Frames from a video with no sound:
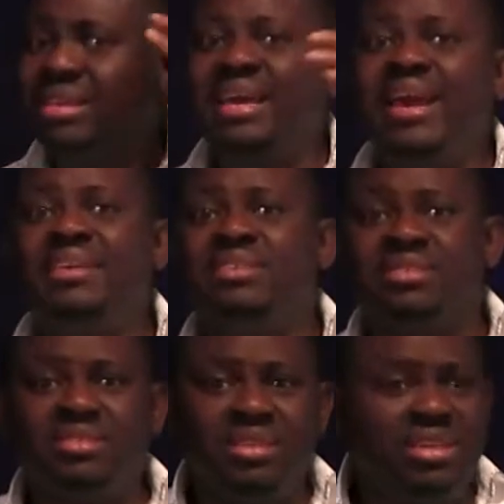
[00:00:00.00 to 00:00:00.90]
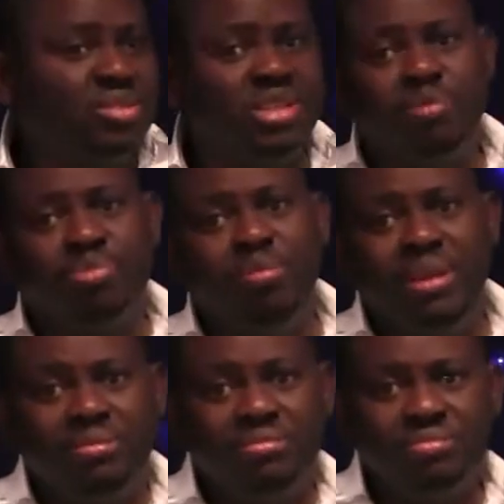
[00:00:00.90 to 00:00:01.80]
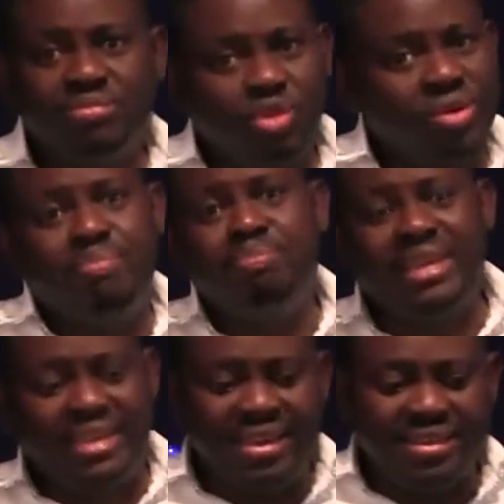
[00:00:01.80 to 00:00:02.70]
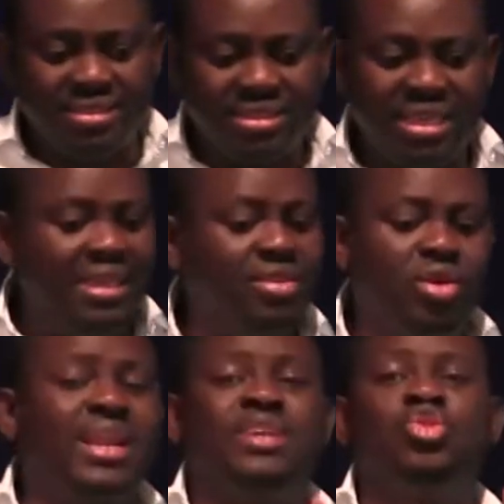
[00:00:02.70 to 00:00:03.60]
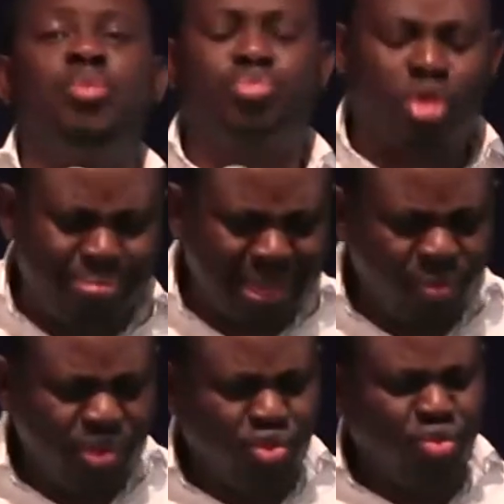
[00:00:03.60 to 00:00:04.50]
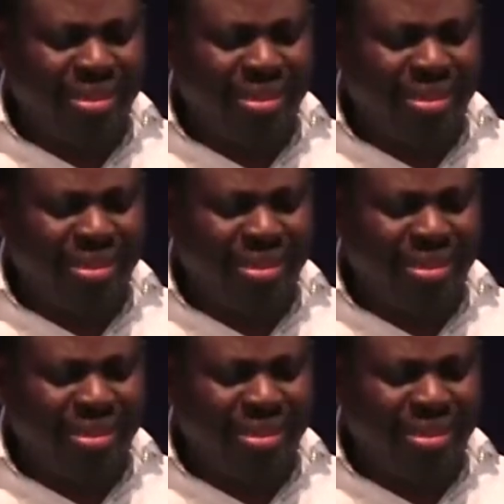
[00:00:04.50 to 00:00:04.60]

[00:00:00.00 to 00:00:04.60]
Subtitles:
Gains is not a problem. To make gains, God has no problem with you